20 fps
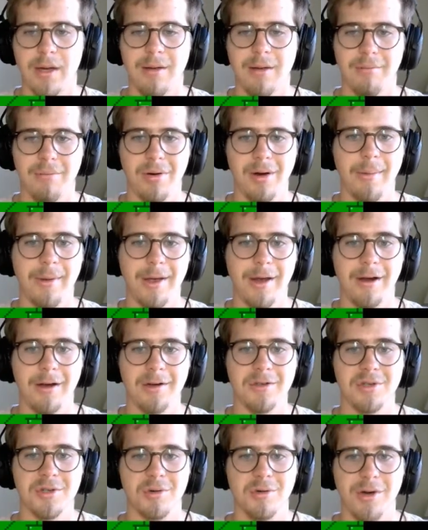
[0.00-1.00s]
I'm probably gonna
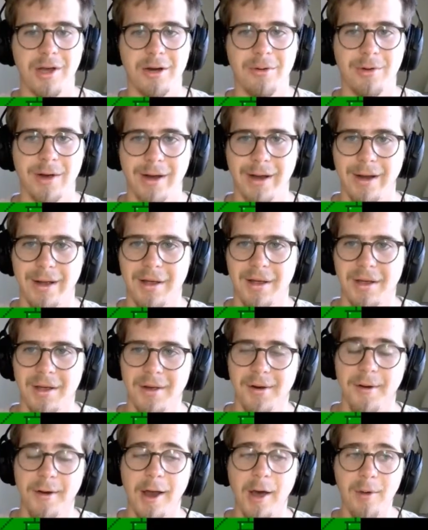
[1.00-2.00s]
lose it right away.
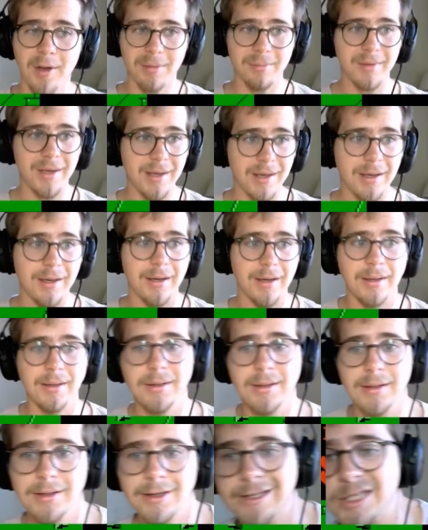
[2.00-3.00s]
Knowing me,
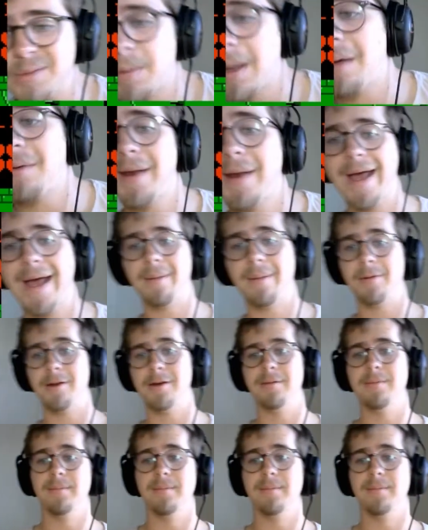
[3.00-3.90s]
that's bound to happen.